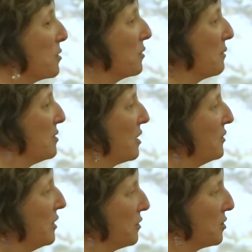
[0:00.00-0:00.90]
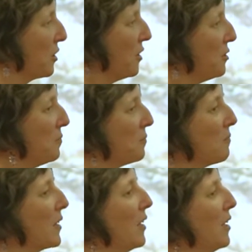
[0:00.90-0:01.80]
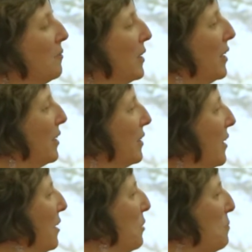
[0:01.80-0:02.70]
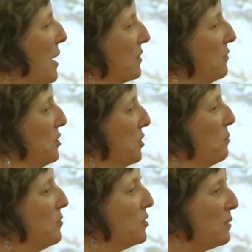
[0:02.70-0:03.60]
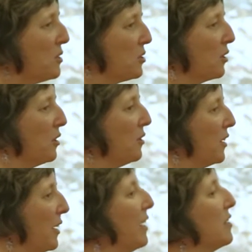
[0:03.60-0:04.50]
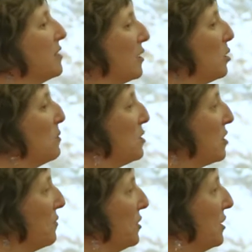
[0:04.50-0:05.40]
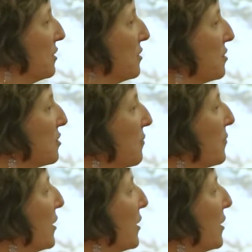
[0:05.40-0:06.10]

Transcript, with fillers: program seven years ago, um, and I went back to visit them a few months ago, and I hadn't seen them in seven years.